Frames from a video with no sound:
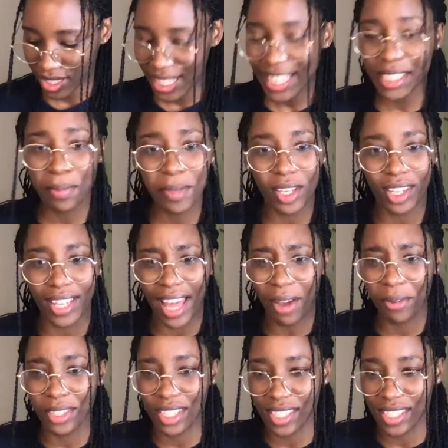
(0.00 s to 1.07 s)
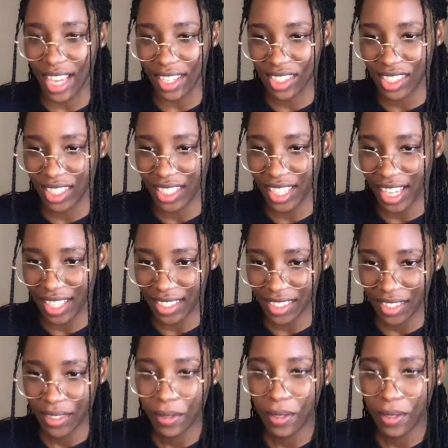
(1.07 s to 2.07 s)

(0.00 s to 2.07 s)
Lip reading: Teach me your languages, actually, guys.